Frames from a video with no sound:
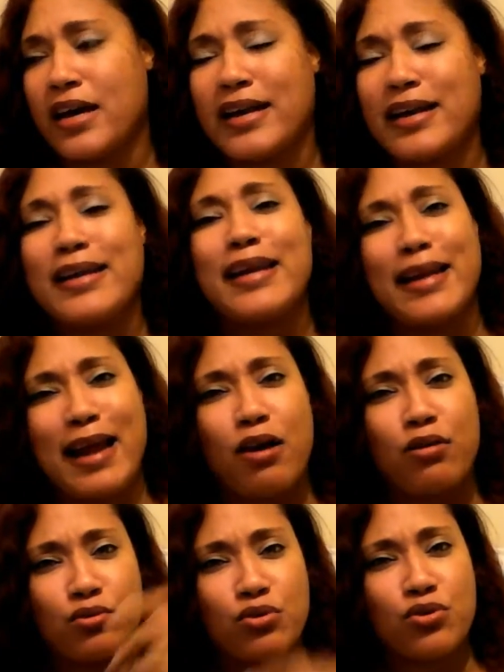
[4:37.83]
And I let it
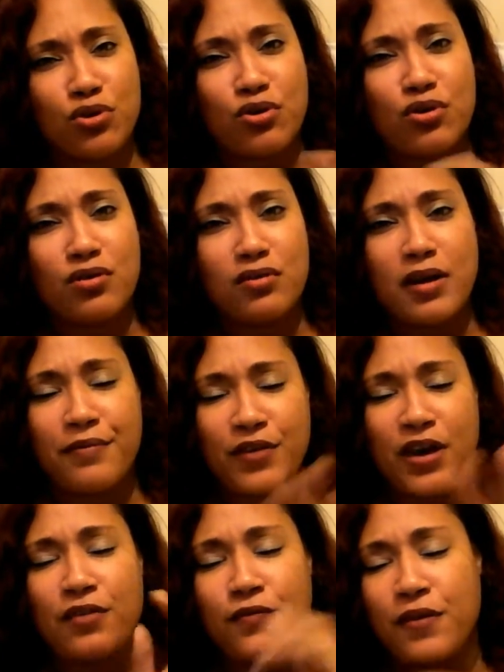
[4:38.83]
out. No, you know, I,
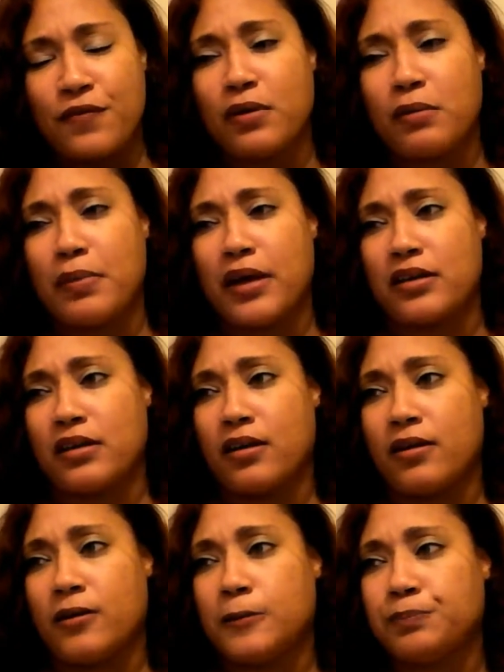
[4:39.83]
I, I feel better.